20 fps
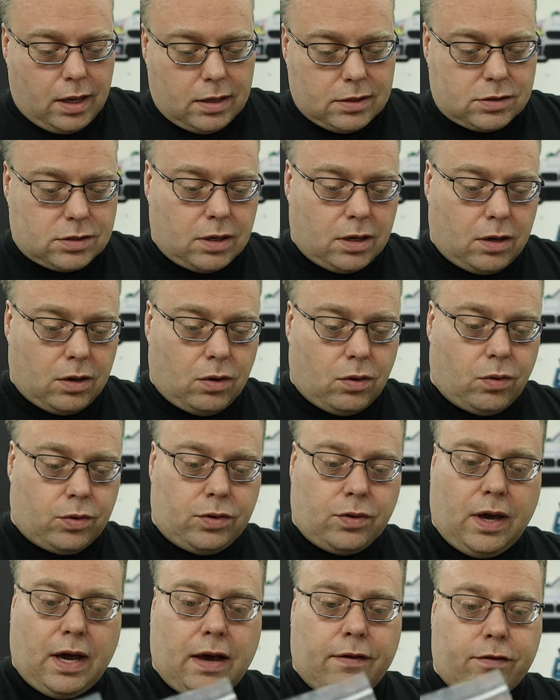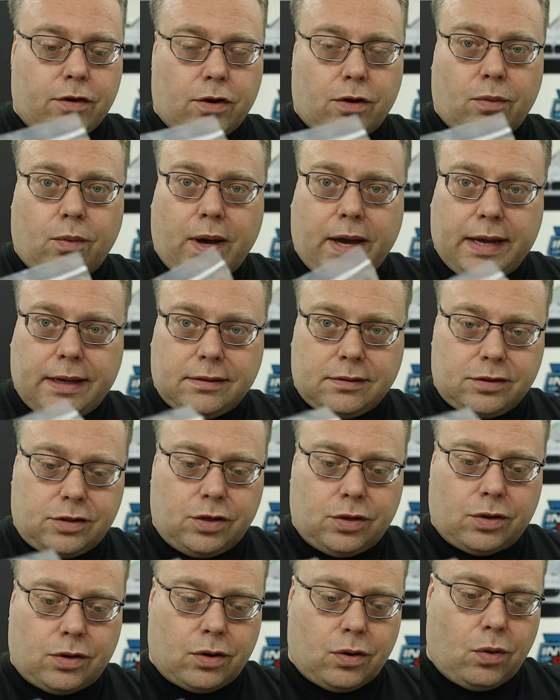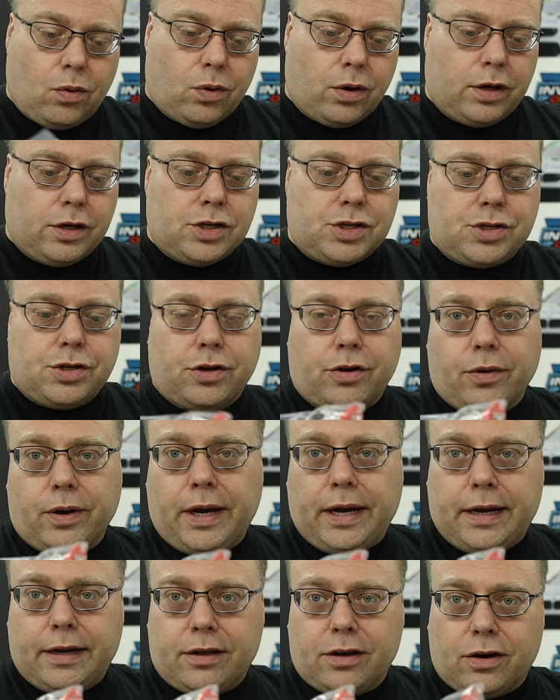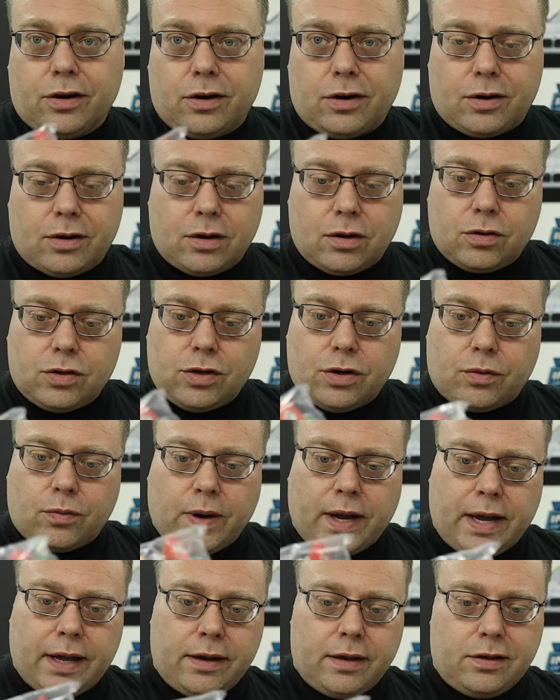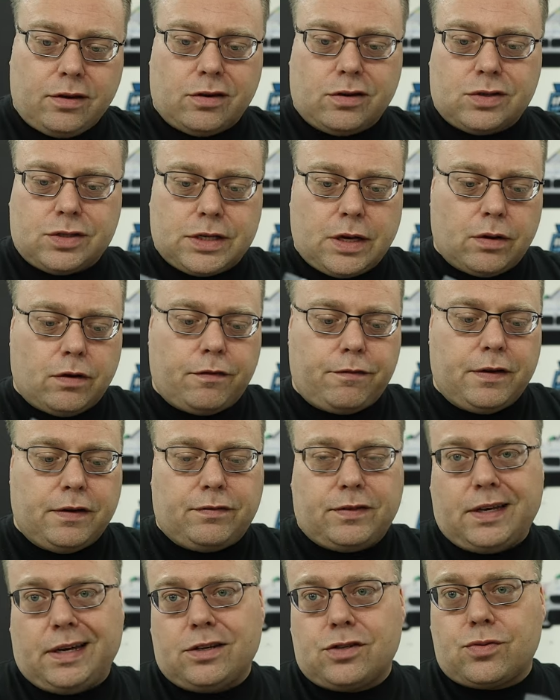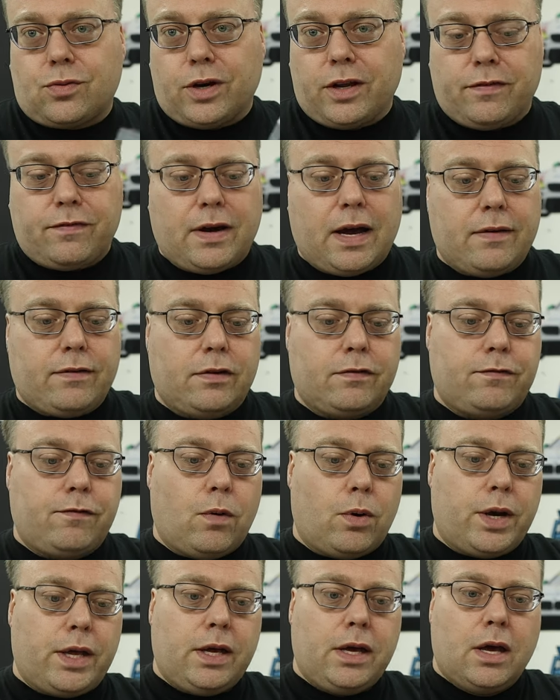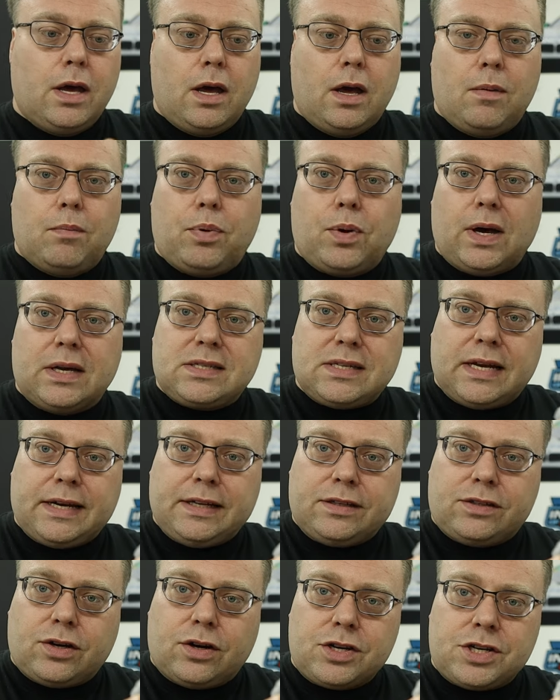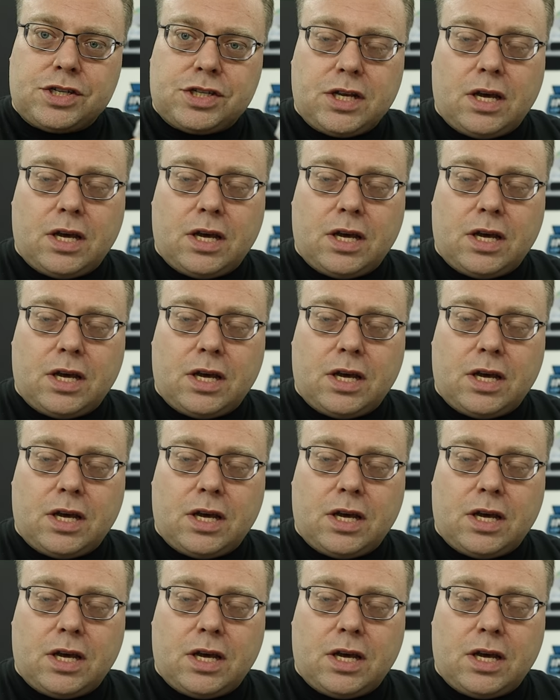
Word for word: So you have your white, your orange, your green, your, your red, your 0, 15, 25, and 40, plus a detergent